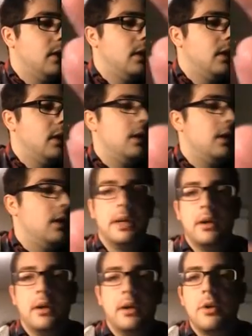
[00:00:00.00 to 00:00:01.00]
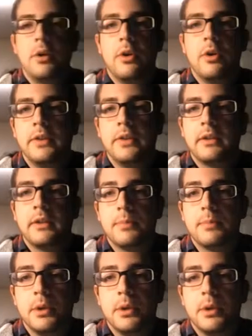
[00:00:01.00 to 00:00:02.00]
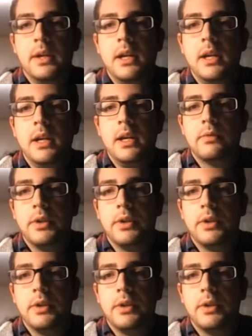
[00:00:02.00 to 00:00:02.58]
There we go. Barald's Expertise.